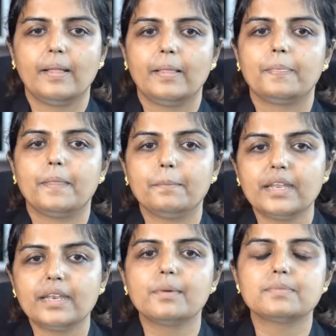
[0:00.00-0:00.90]
The
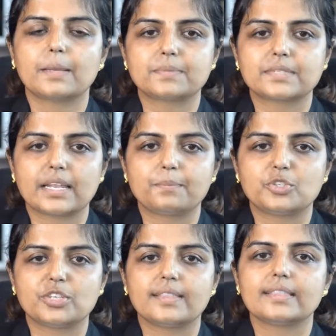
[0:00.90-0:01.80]
minimum
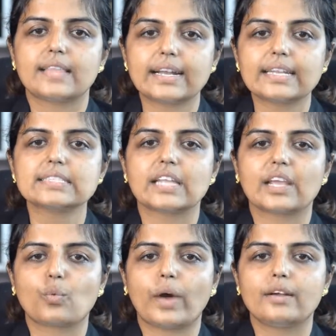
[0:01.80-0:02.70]
subscription that is required